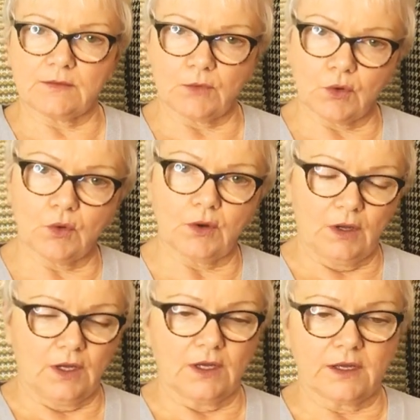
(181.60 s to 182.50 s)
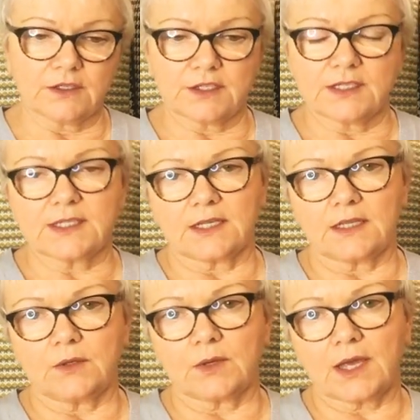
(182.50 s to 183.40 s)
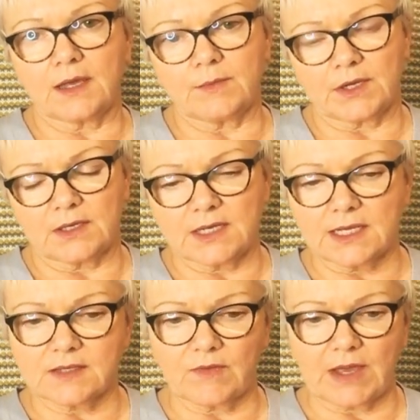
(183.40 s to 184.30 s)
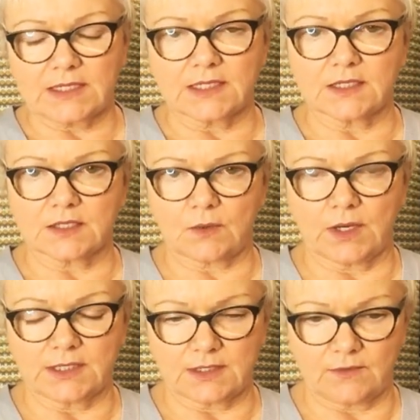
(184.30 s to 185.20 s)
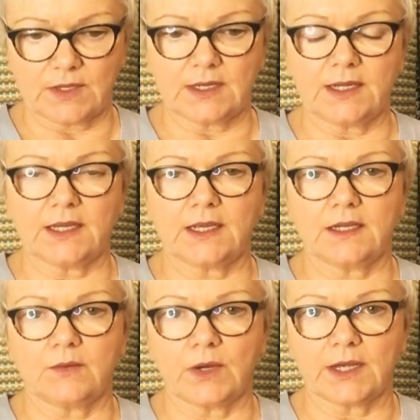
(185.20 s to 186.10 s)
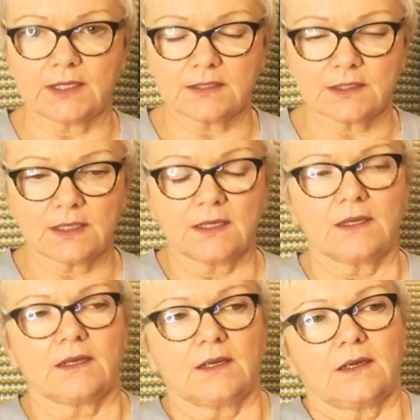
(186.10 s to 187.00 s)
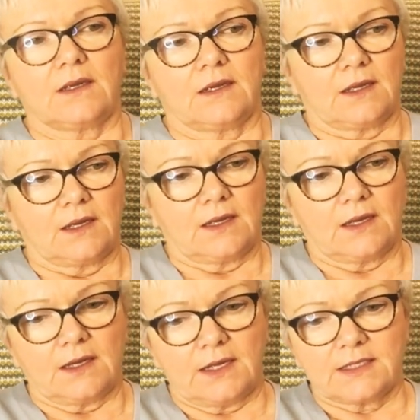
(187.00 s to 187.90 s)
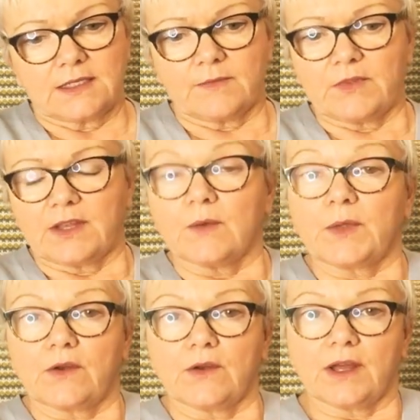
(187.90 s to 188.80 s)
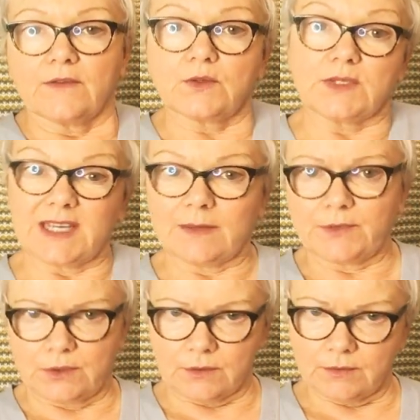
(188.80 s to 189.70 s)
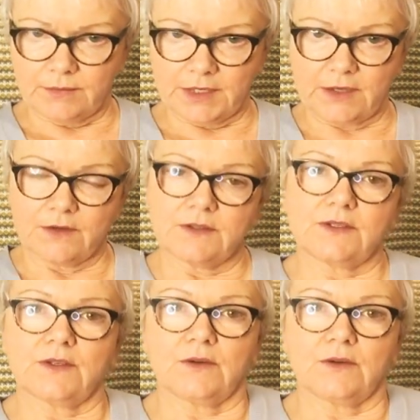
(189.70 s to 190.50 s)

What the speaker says: more countries than the UK, but it has affected us quite severely in Wales, is something that we're going to have to adapt to, because